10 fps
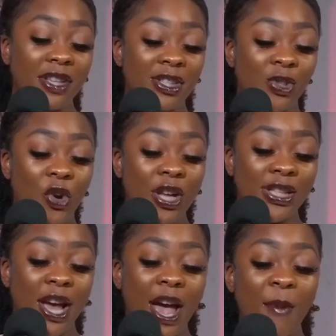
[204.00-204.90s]
story
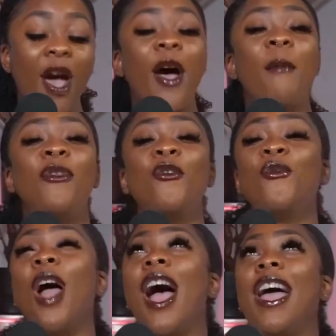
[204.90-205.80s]
time. The
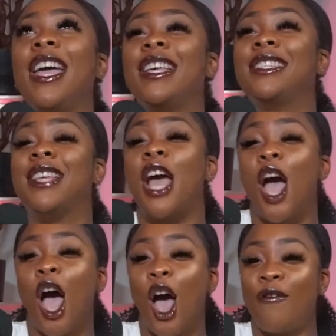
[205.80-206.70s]
rise
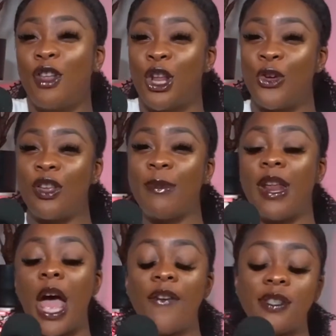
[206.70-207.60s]
of the lonely men.
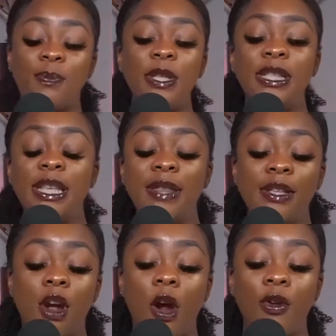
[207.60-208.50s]
I've been seeing
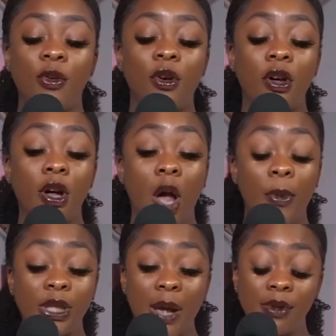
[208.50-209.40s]
this article a
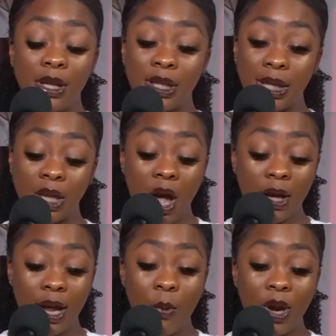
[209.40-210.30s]
couple times on
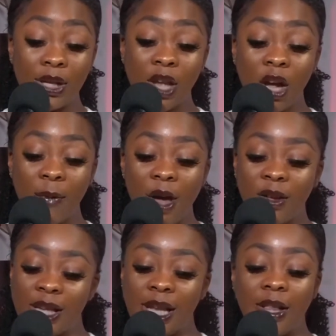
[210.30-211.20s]
TikTok, and I wanted to talk about it
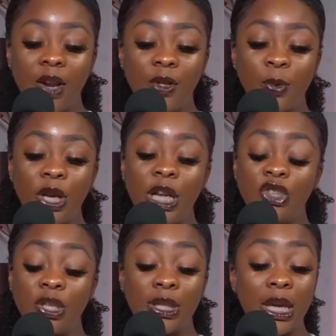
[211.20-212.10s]
because I thought it was pretty
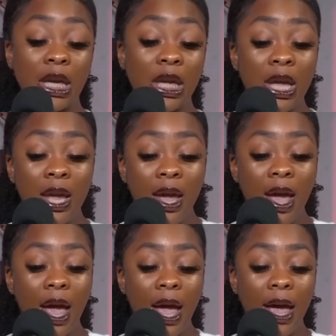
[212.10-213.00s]
interesting.
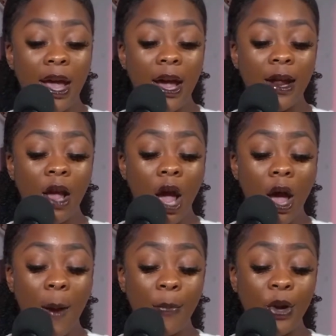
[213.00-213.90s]

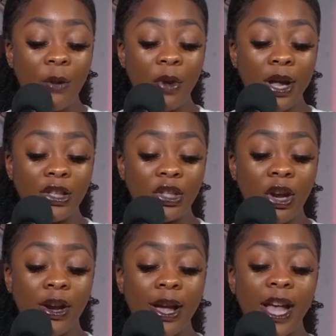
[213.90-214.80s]
And pretty much
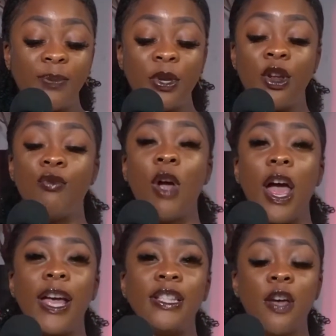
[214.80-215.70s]
there has been a
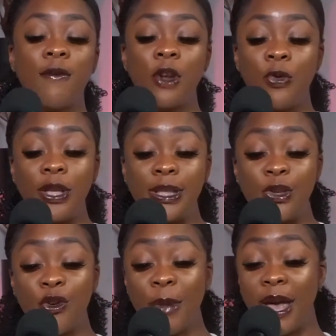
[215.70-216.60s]
rise of lonely
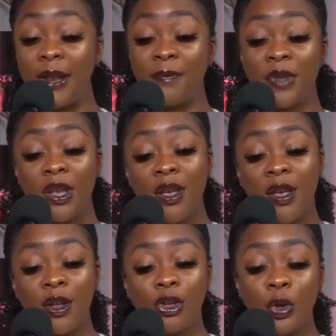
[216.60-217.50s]
single men
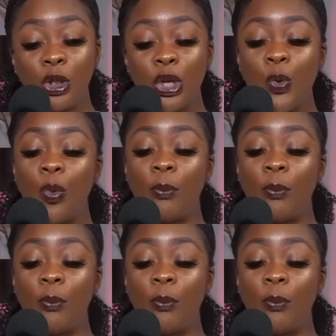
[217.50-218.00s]
due to